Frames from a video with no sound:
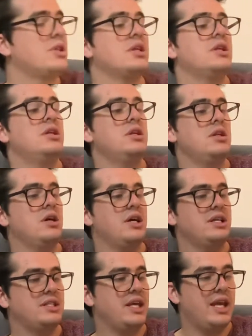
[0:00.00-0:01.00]
a
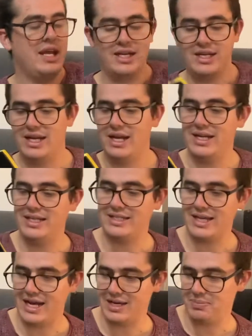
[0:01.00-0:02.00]
nice handy dandy
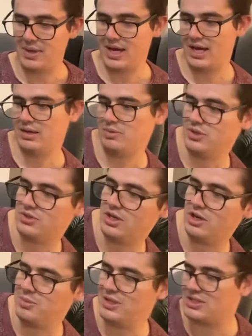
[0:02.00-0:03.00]
data pad, which should
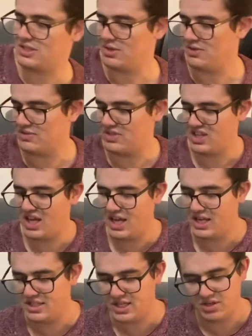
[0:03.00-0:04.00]
help me sort of
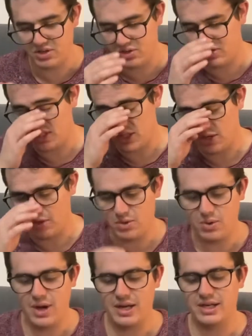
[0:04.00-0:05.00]
scan technologies I don't
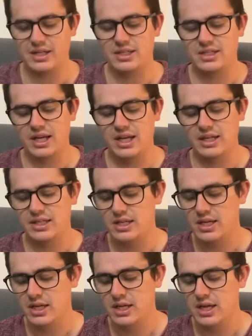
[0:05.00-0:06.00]
quite understand.
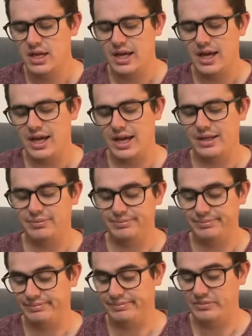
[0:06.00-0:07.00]

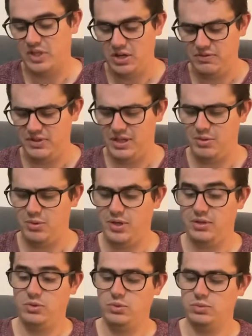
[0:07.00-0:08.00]
Hopefully that will
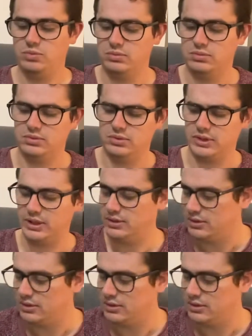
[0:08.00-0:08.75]
work. Ooh, okay.